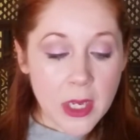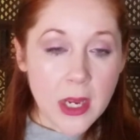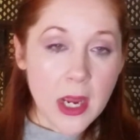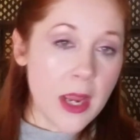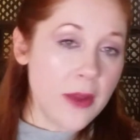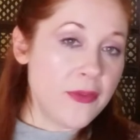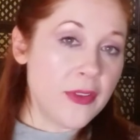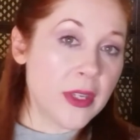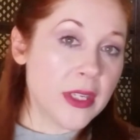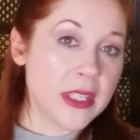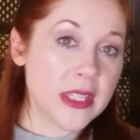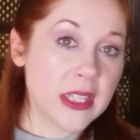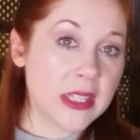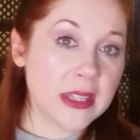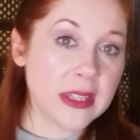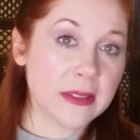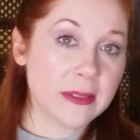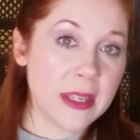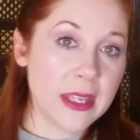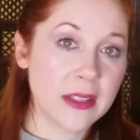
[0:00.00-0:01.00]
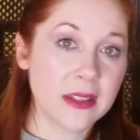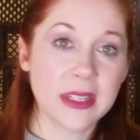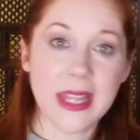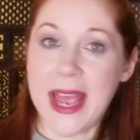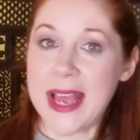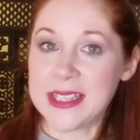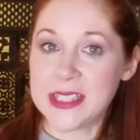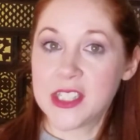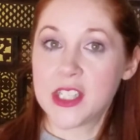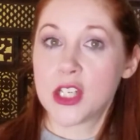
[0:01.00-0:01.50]
I feel like it
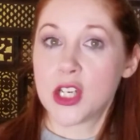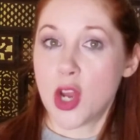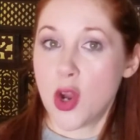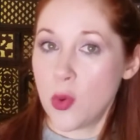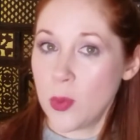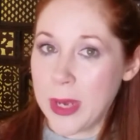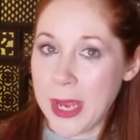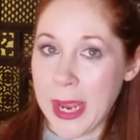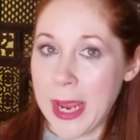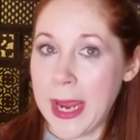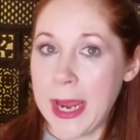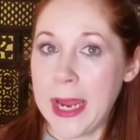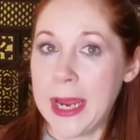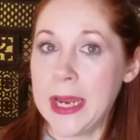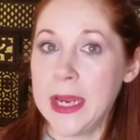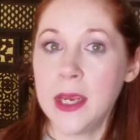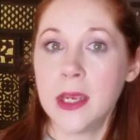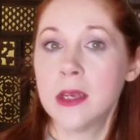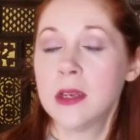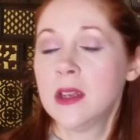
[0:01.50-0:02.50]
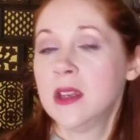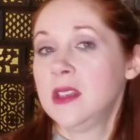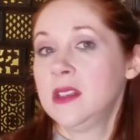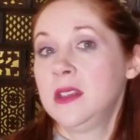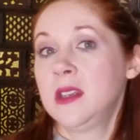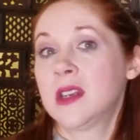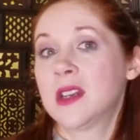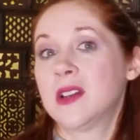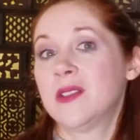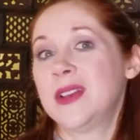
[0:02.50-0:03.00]
lasted okay.
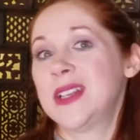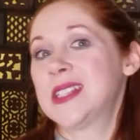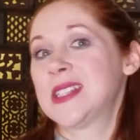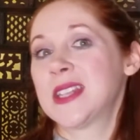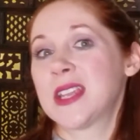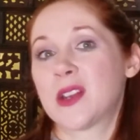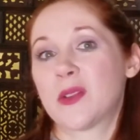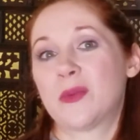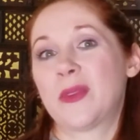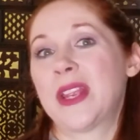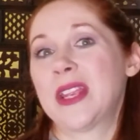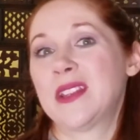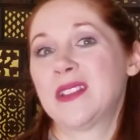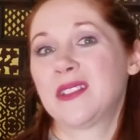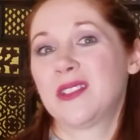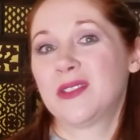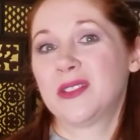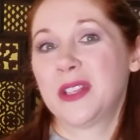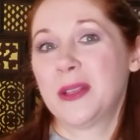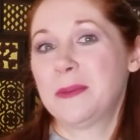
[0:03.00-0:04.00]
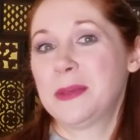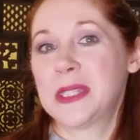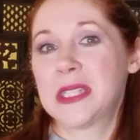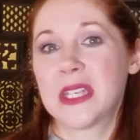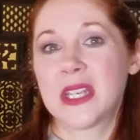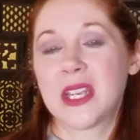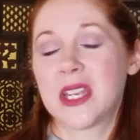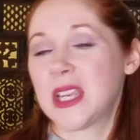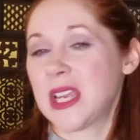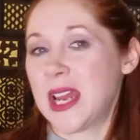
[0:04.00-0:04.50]
You know, it's like a regular
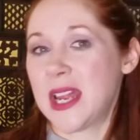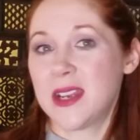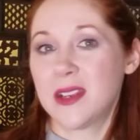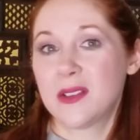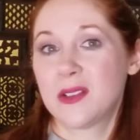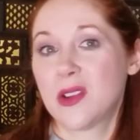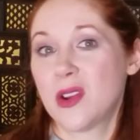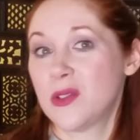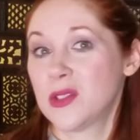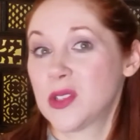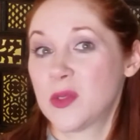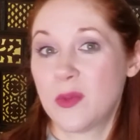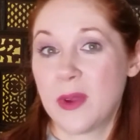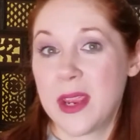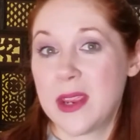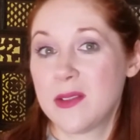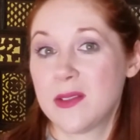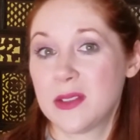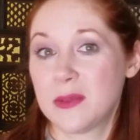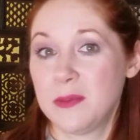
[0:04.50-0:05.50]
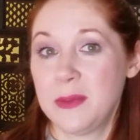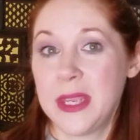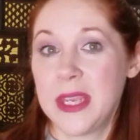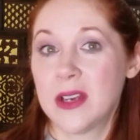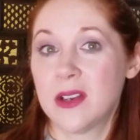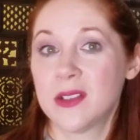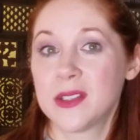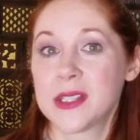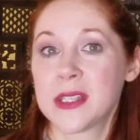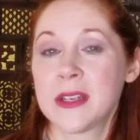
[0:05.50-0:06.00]
lipstick. It kind of goes away with
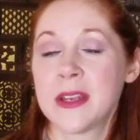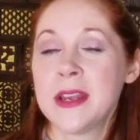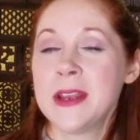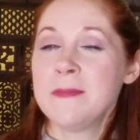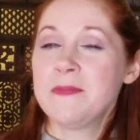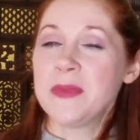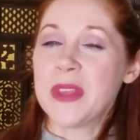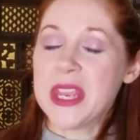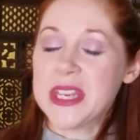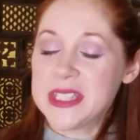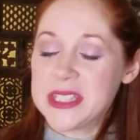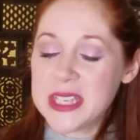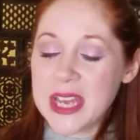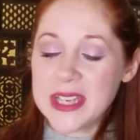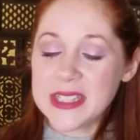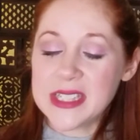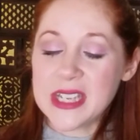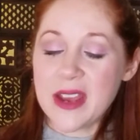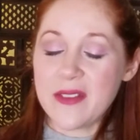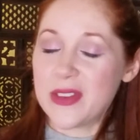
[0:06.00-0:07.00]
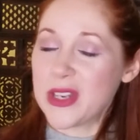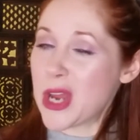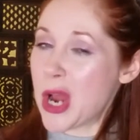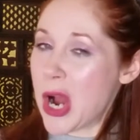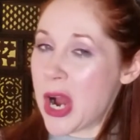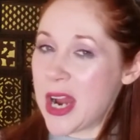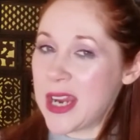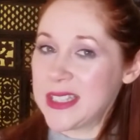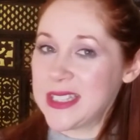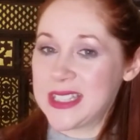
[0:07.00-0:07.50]
meals. It does have an
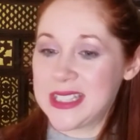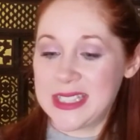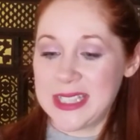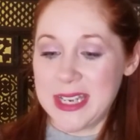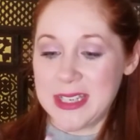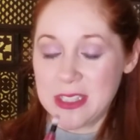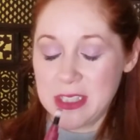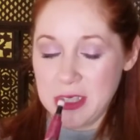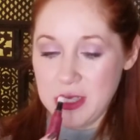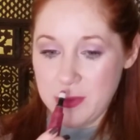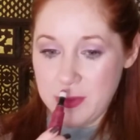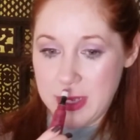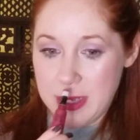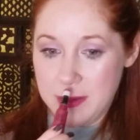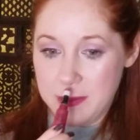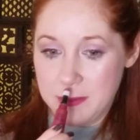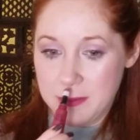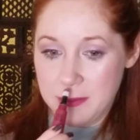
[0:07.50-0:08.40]
odd scent to it.